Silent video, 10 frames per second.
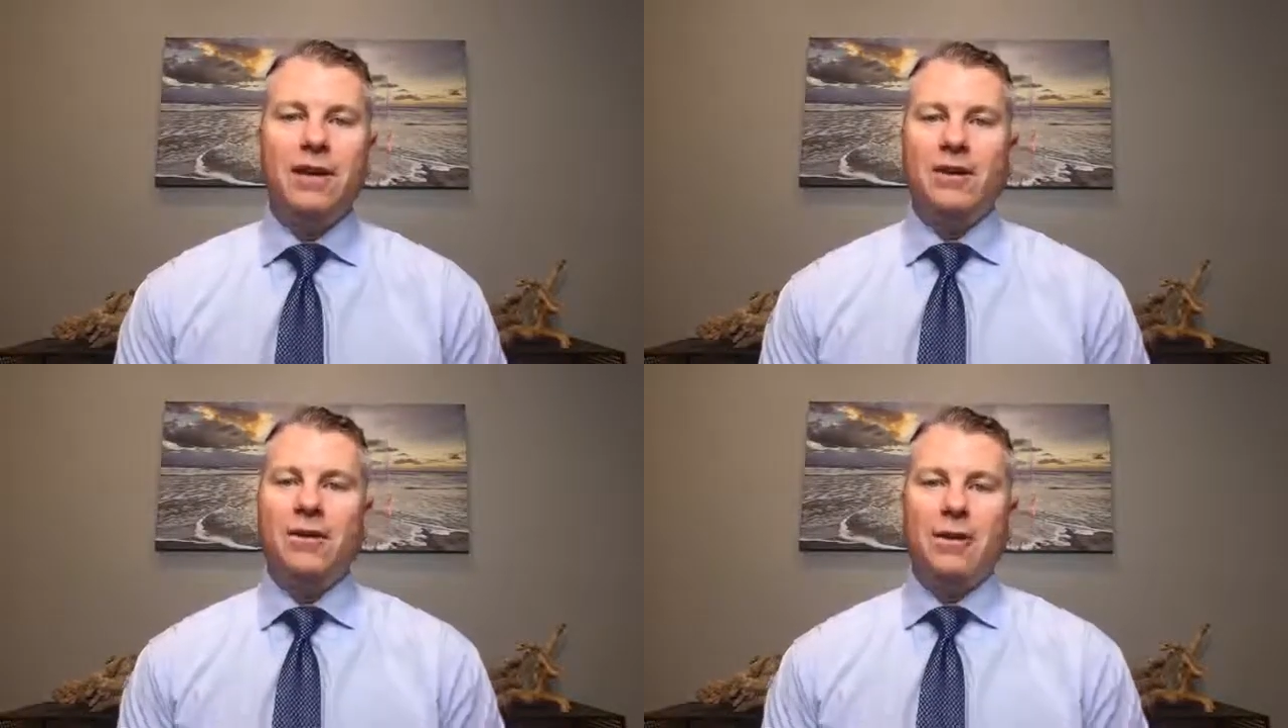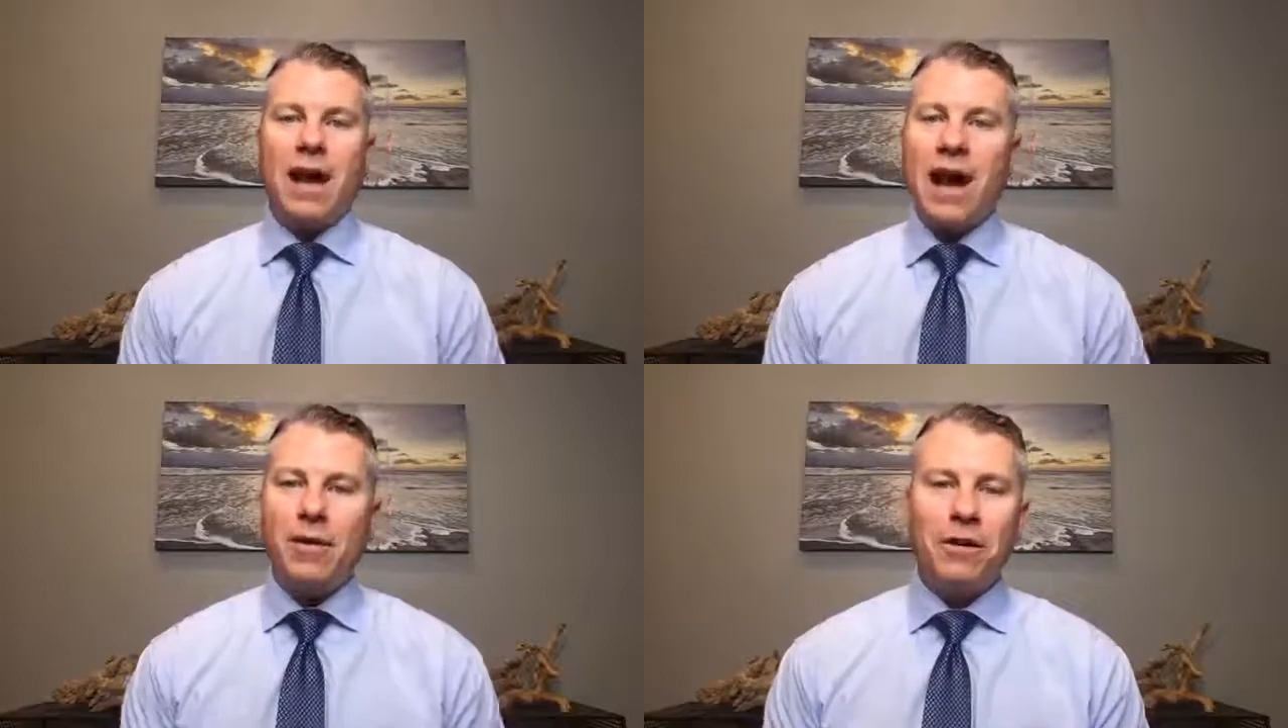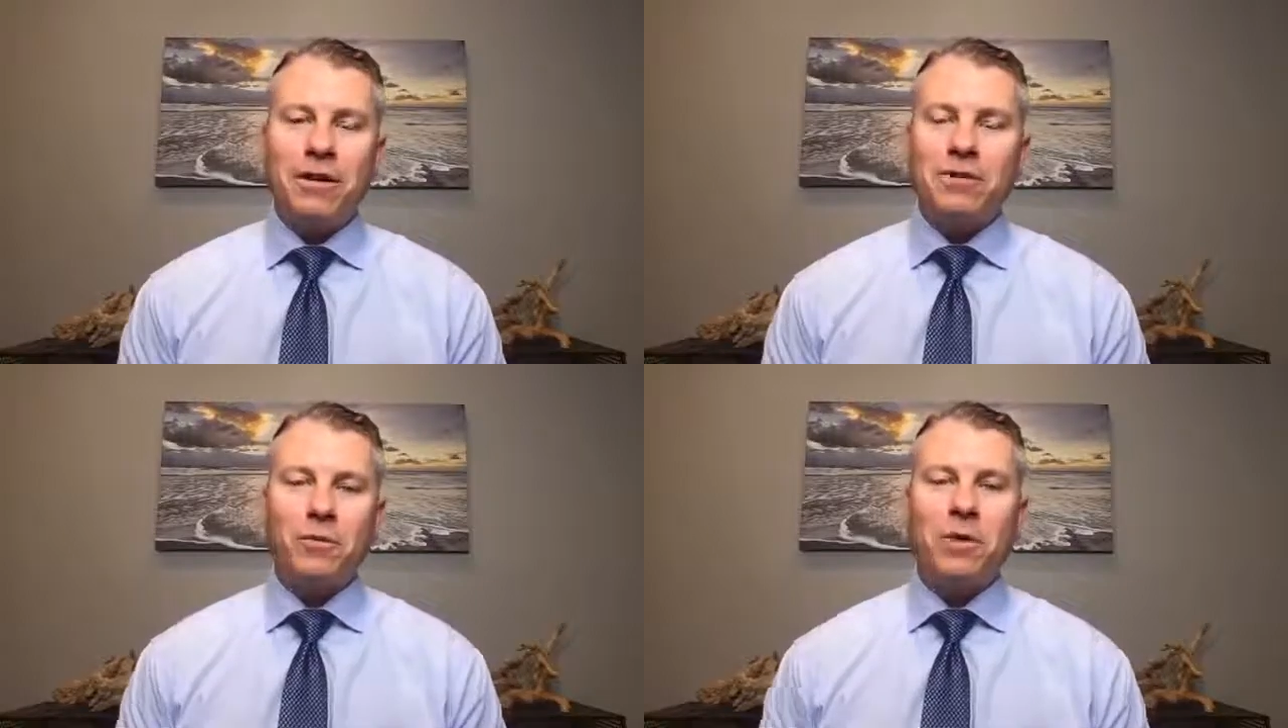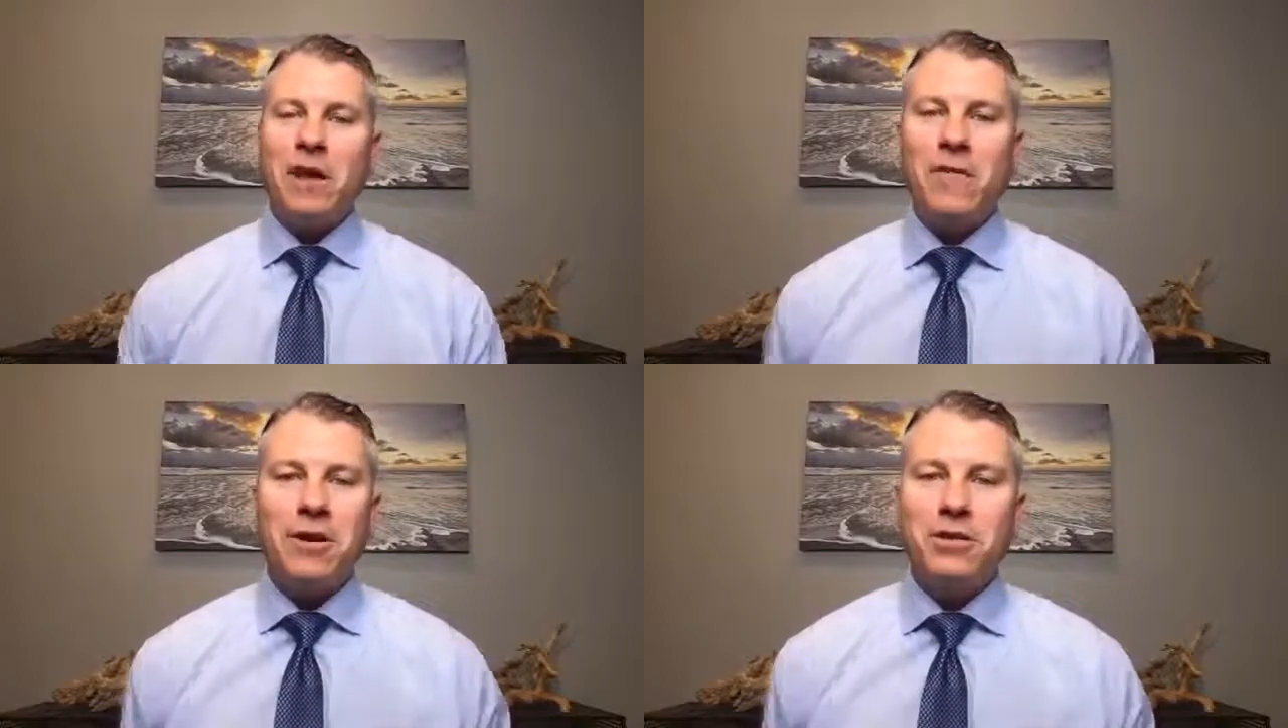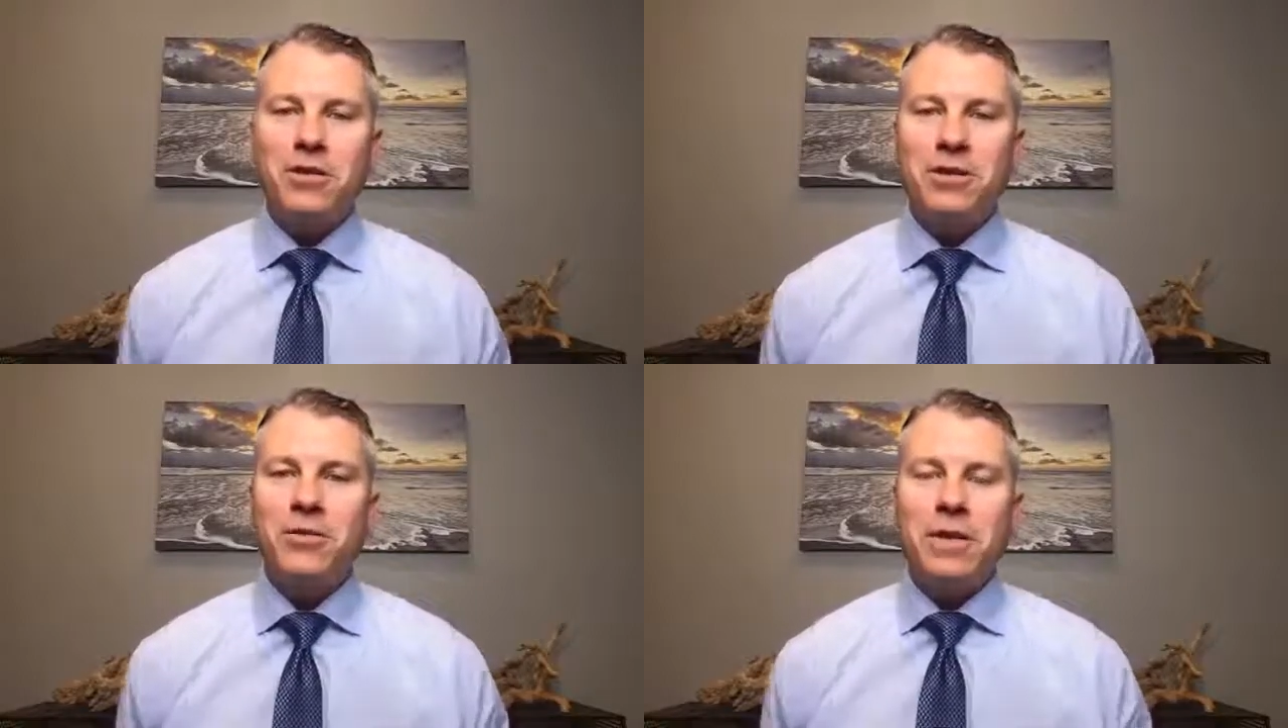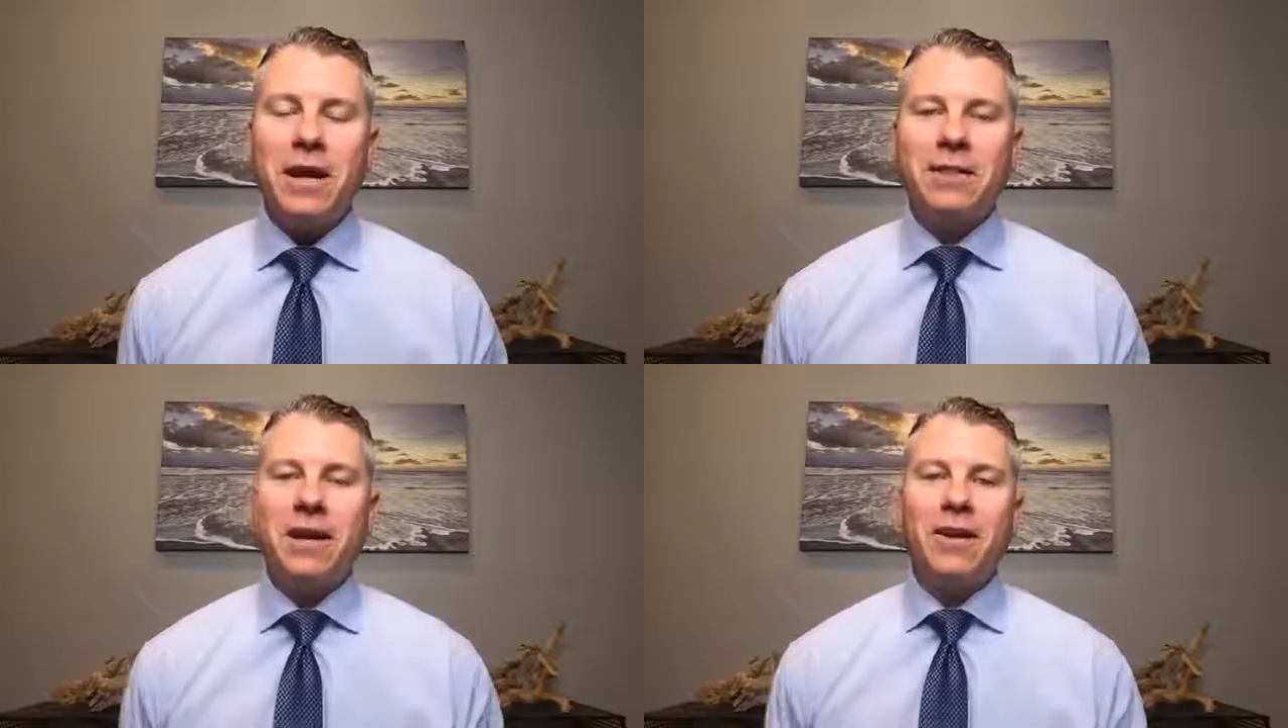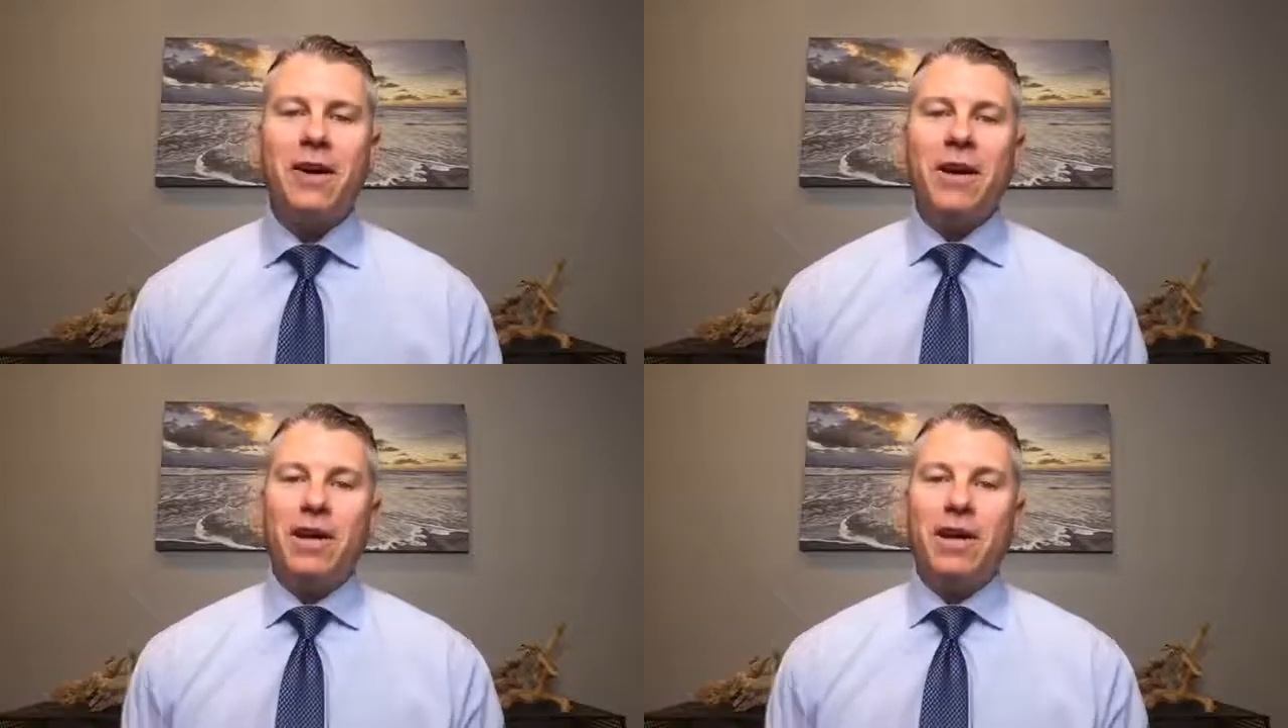your IRAs, or whatever else you're doing out there,